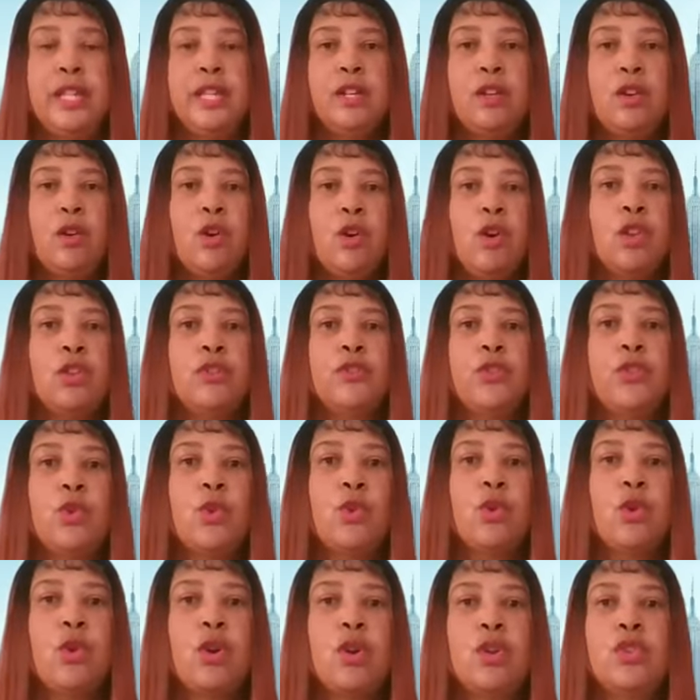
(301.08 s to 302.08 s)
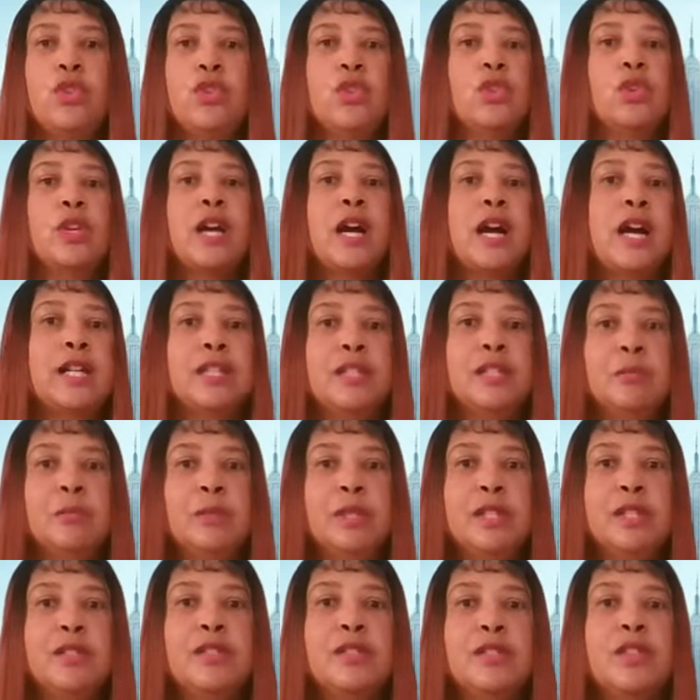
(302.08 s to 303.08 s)
get all of your, your
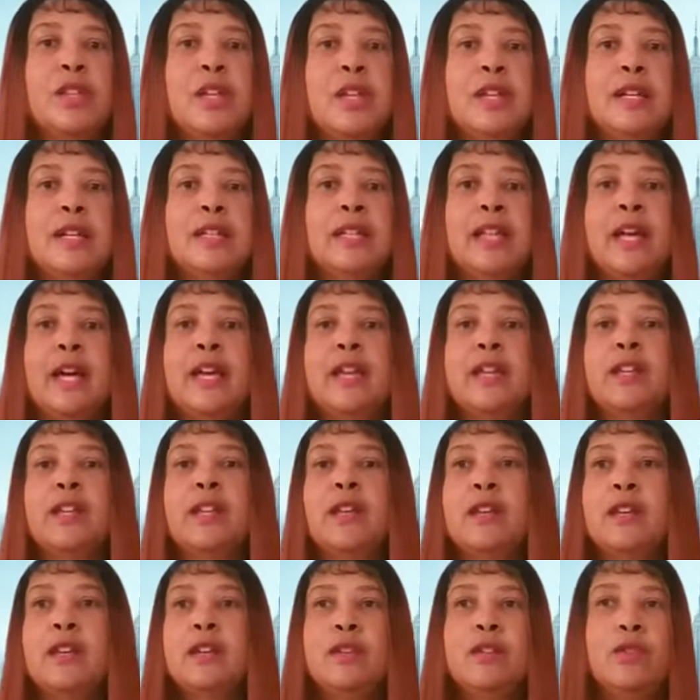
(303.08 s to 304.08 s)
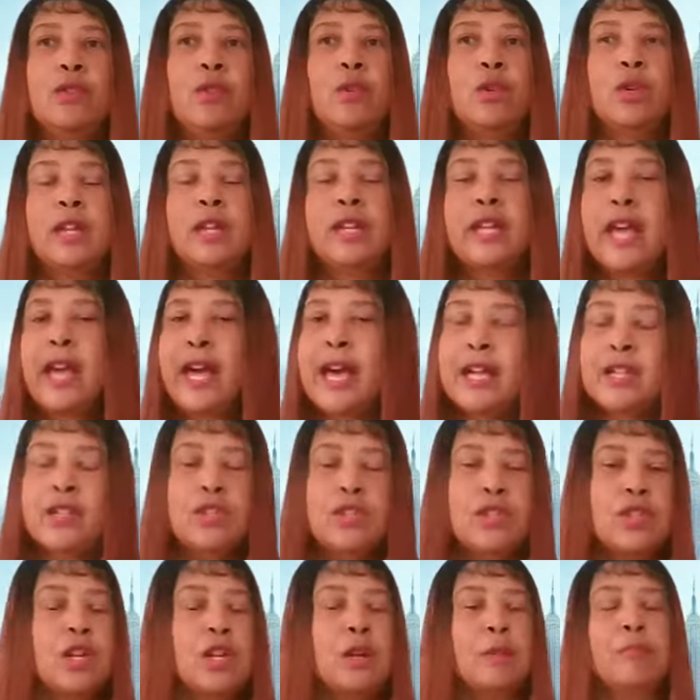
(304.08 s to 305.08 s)
condiments, like your
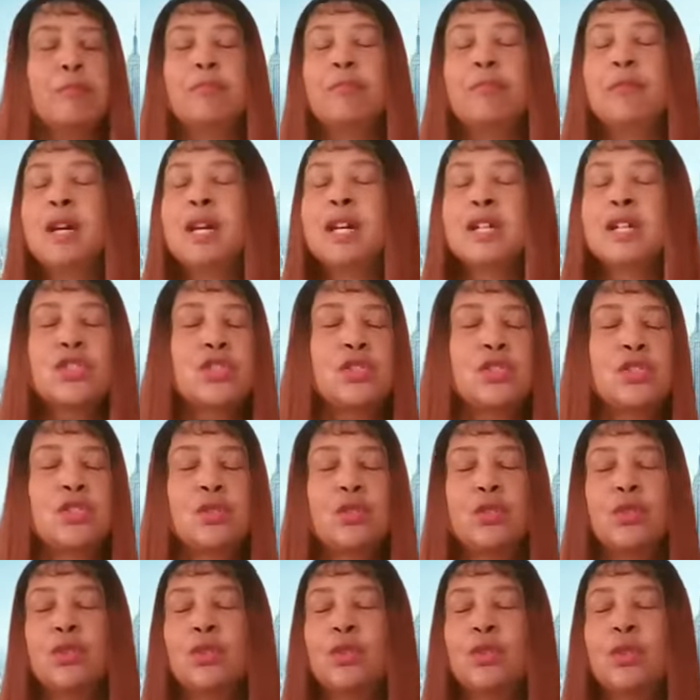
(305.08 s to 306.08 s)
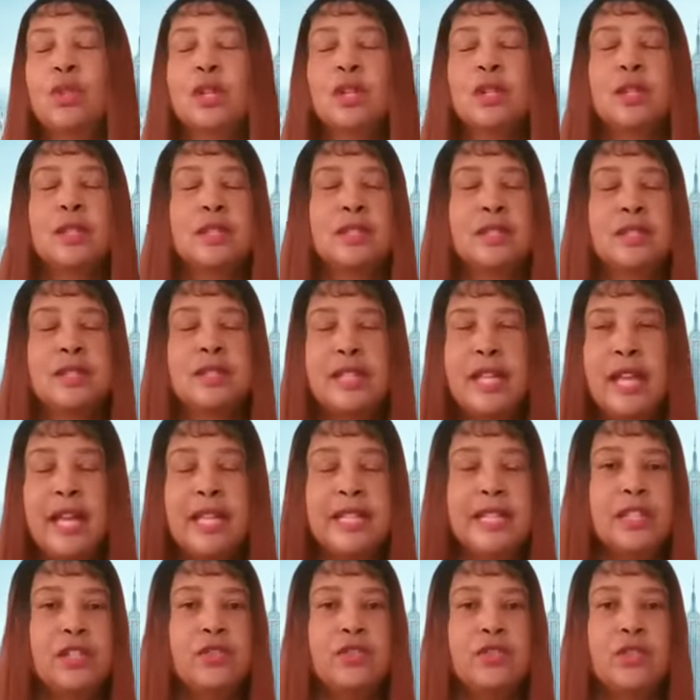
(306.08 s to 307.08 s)
ketchup, mustard,
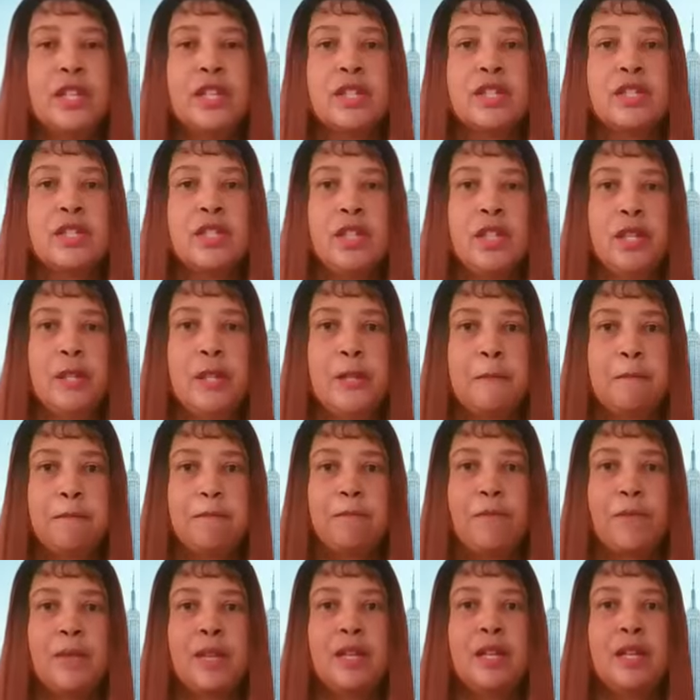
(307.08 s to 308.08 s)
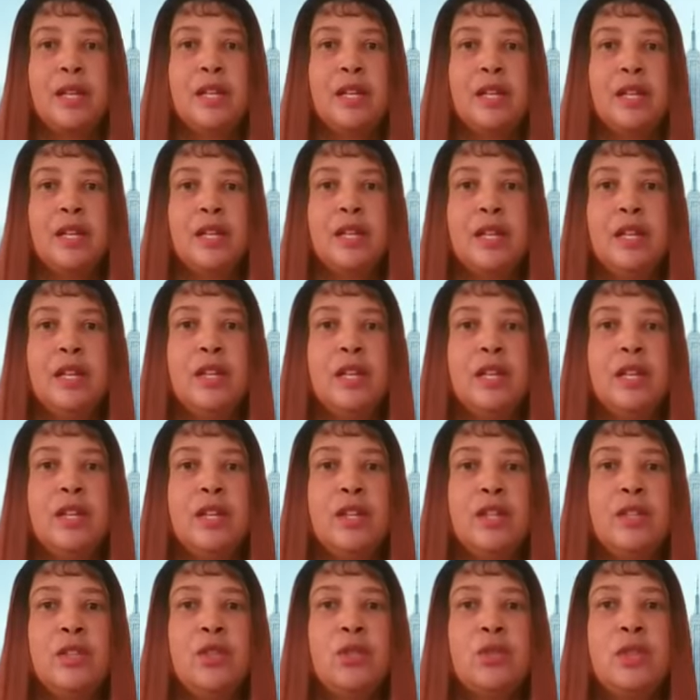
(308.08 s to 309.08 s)
salad dressing. Uh,
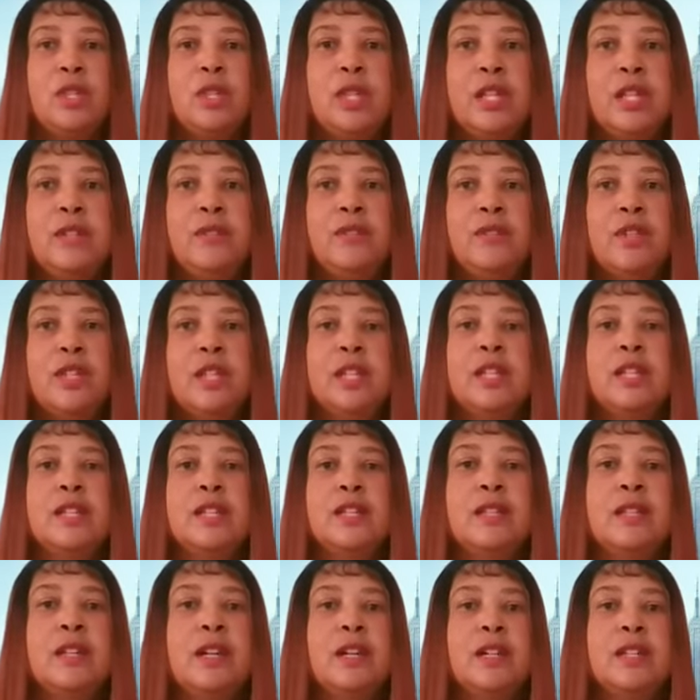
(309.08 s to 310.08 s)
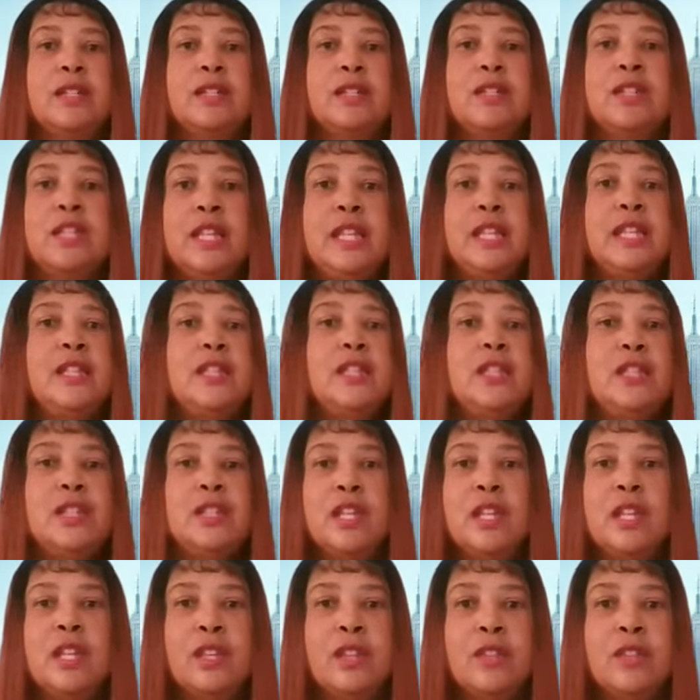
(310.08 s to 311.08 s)
you can even get uh,
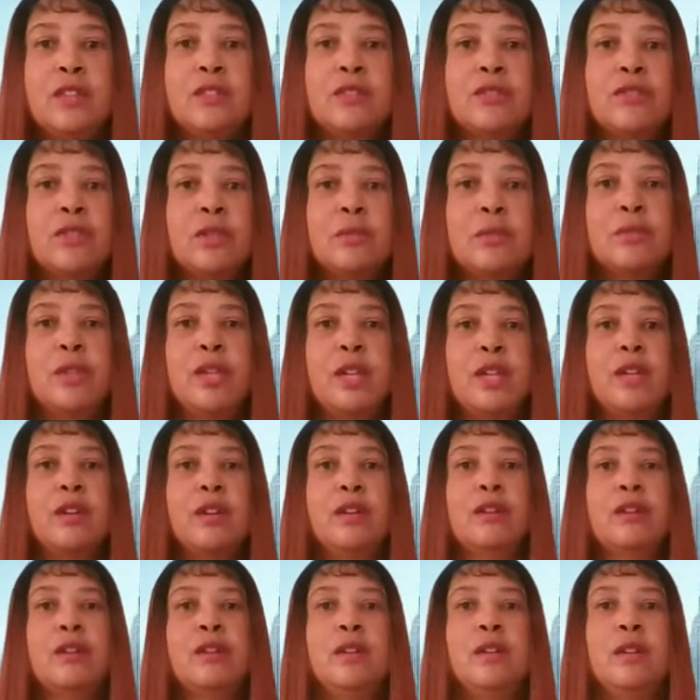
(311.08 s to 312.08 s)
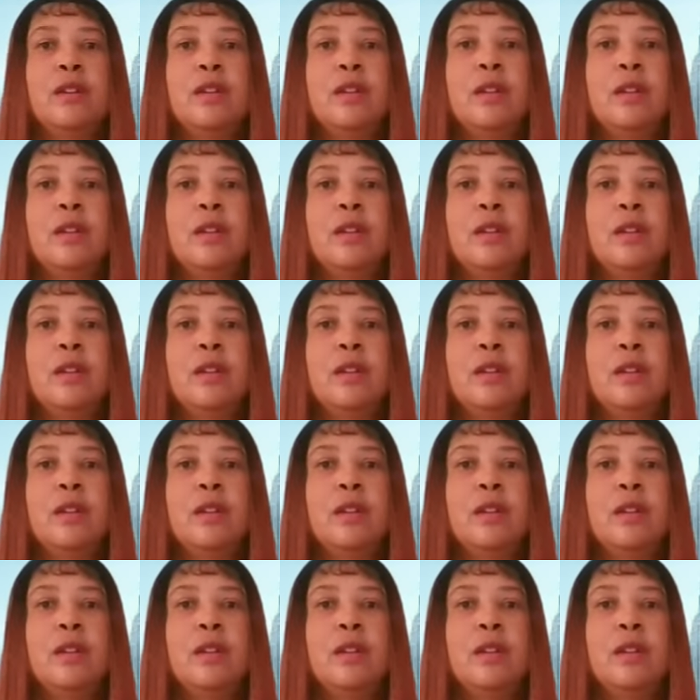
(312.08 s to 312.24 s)
seasoning from there.